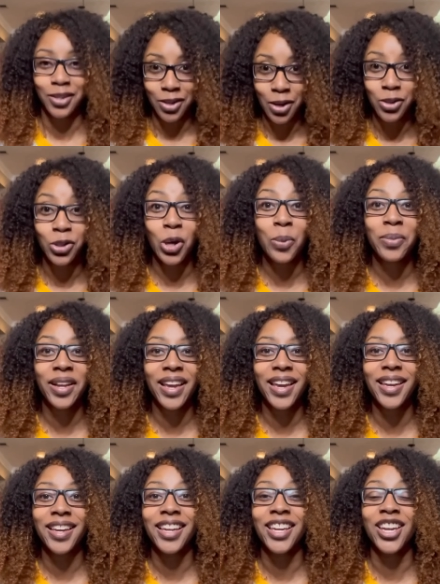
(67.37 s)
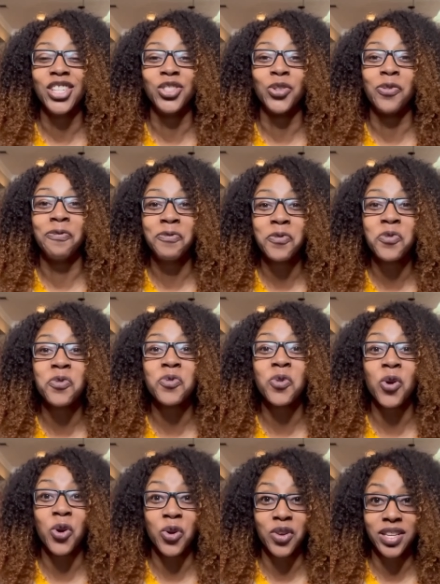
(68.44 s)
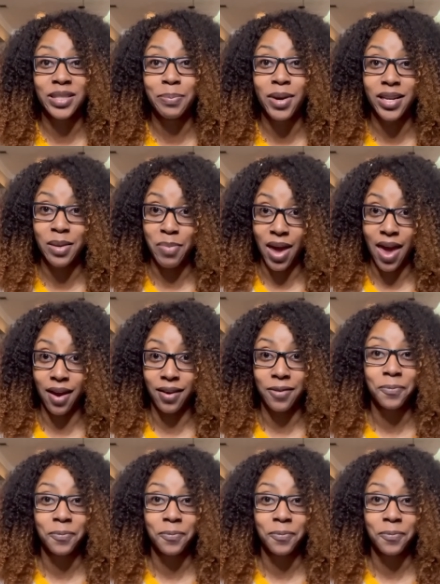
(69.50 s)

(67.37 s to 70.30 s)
terminate, get your full earnest money back.